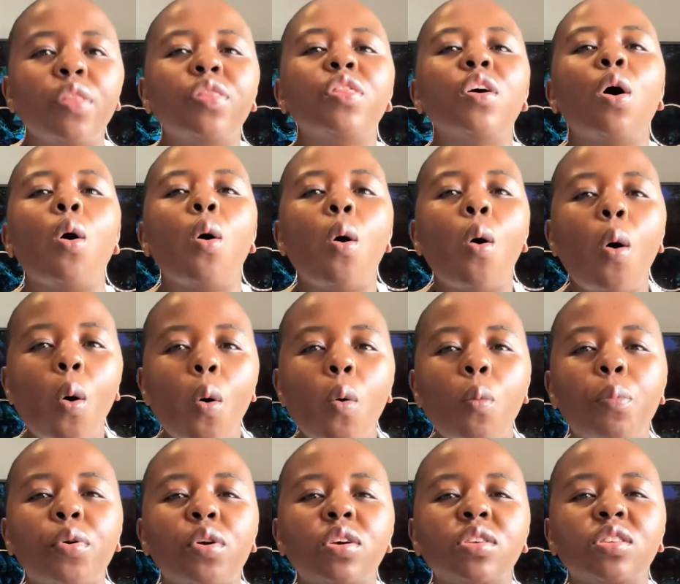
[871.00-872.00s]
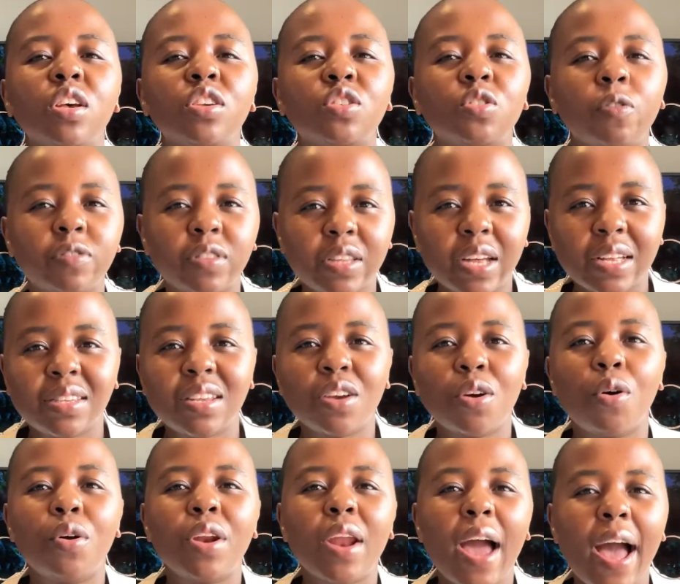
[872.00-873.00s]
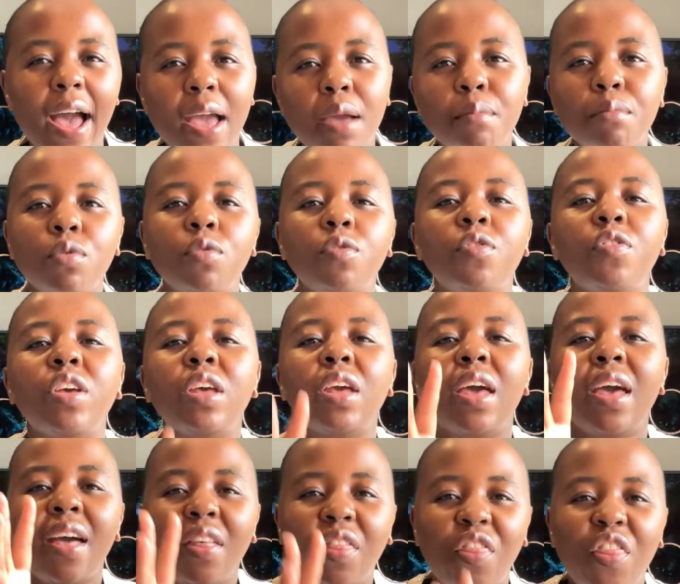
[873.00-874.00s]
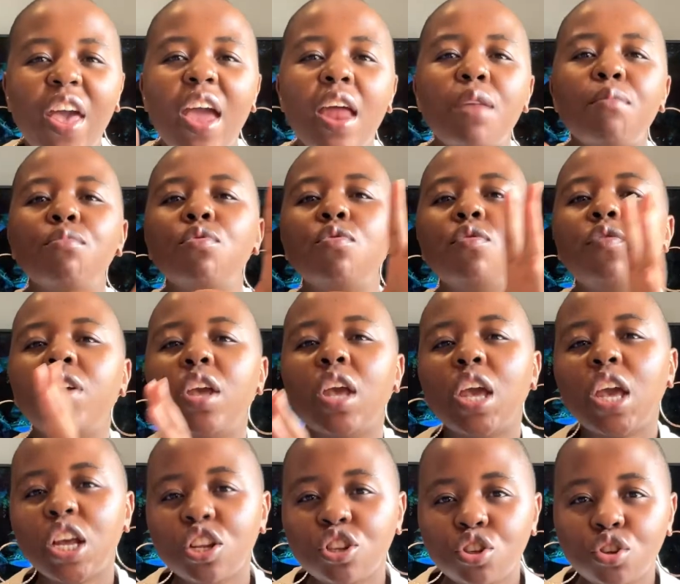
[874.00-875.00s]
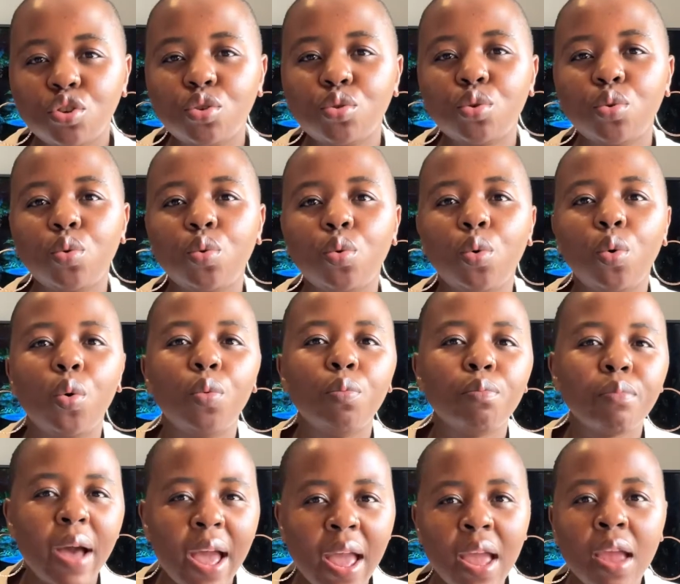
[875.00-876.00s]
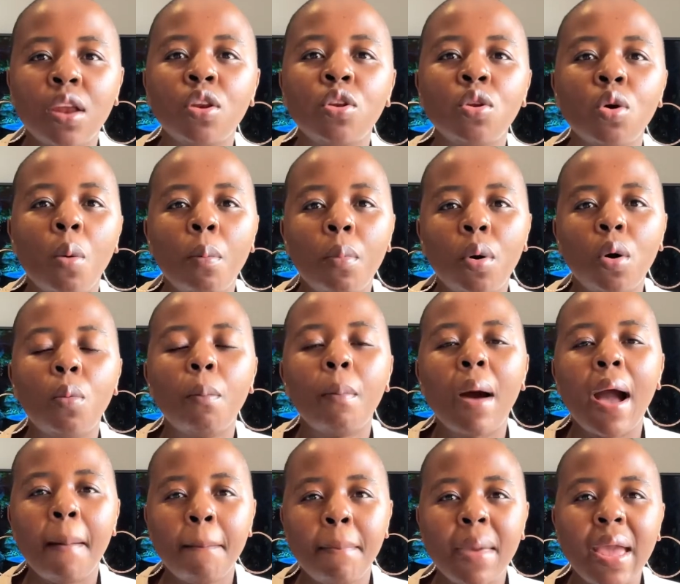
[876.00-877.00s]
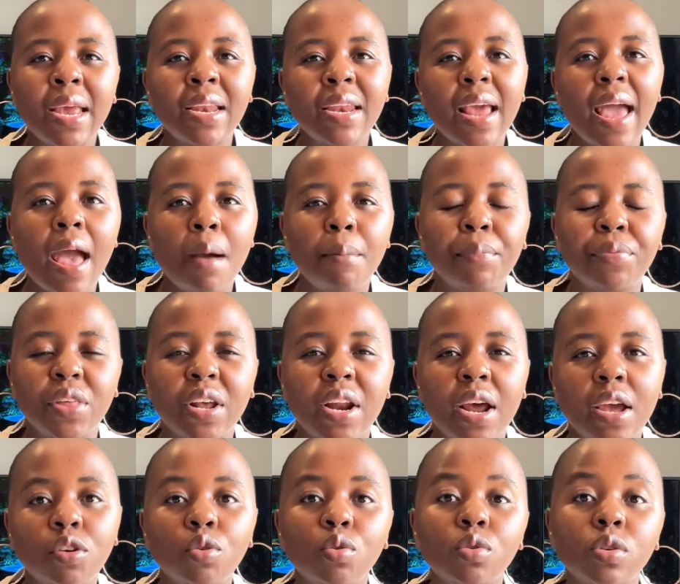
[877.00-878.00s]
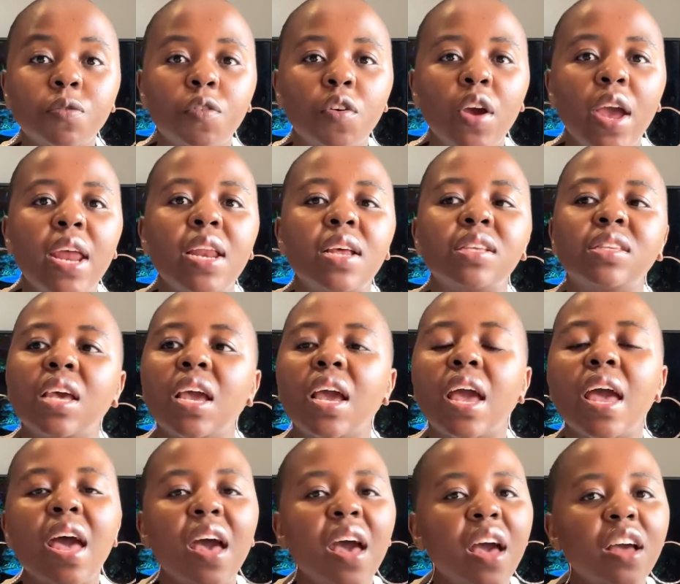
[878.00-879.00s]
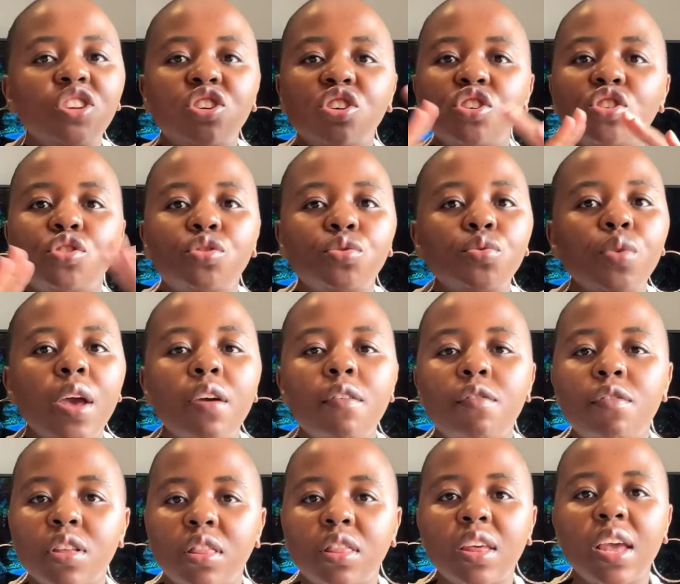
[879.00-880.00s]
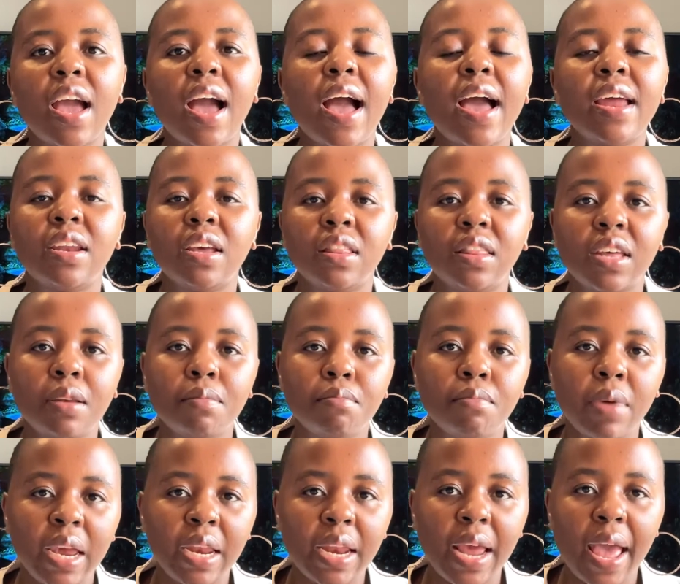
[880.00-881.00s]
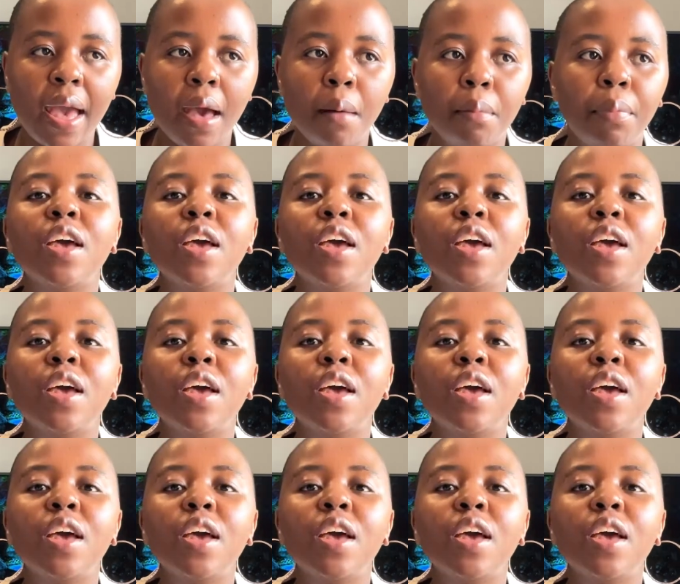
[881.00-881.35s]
the whole process of starting on iMovie, then moving into my main app that I use for editing, and just do everything under that main app.